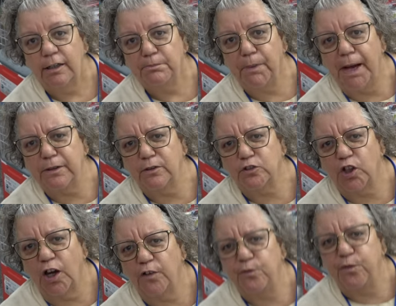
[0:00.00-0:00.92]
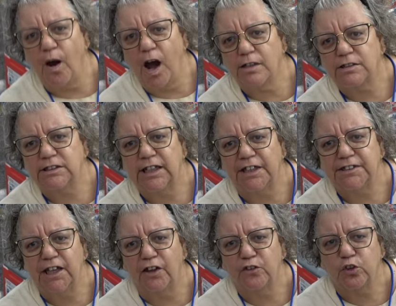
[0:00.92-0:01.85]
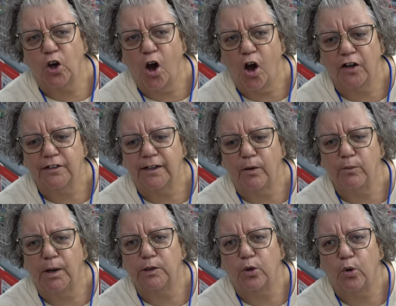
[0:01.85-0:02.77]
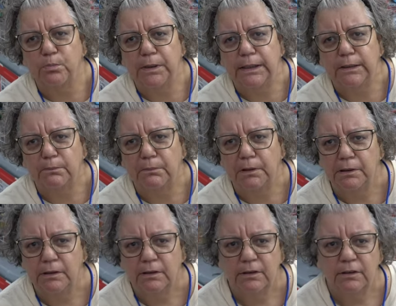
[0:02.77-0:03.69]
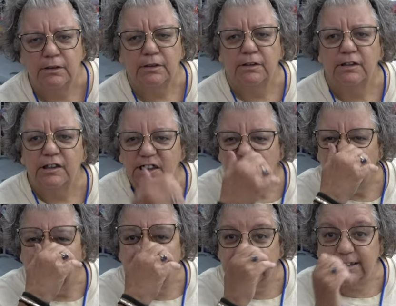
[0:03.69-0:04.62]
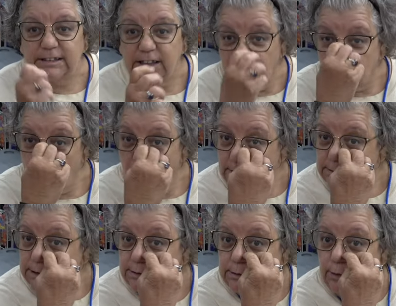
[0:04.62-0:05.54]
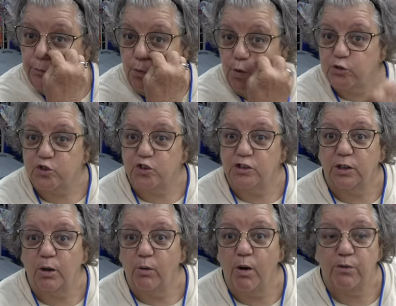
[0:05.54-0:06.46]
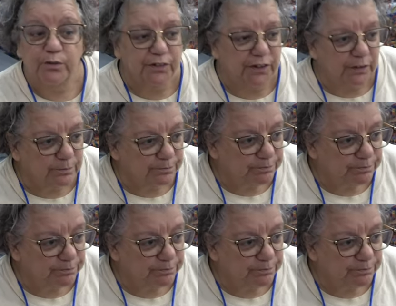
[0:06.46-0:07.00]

Michael J. Fox is at the other con, and I want to go meet him. Uh-oh. And it's going to cost us a fortune to go over there.